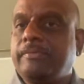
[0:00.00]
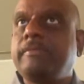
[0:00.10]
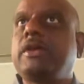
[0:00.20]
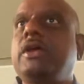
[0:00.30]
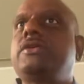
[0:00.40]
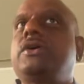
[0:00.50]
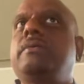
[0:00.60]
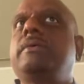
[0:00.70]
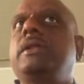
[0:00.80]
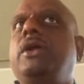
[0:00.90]
because a
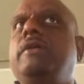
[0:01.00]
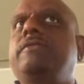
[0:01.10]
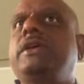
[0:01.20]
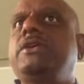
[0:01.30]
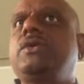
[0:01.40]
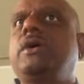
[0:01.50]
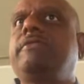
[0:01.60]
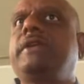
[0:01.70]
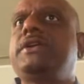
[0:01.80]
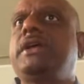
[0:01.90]
lot of things you are
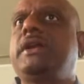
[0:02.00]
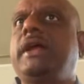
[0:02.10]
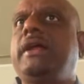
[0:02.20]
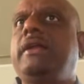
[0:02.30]
finishing, right?